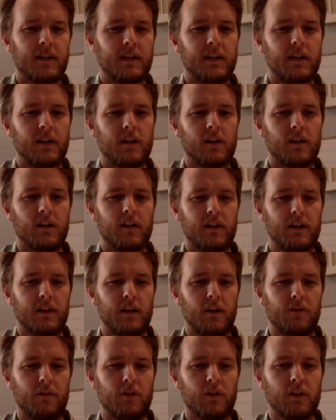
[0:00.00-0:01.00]
here,
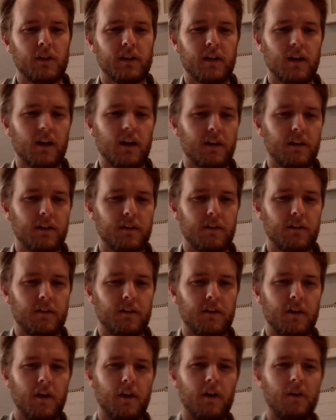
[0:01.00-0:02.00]
if you click on
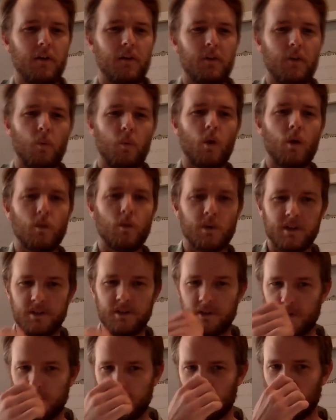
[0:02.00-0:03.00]
the What We
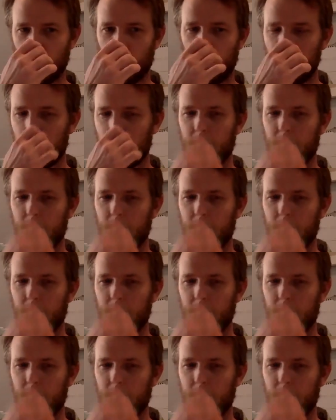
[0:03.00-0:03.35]
Do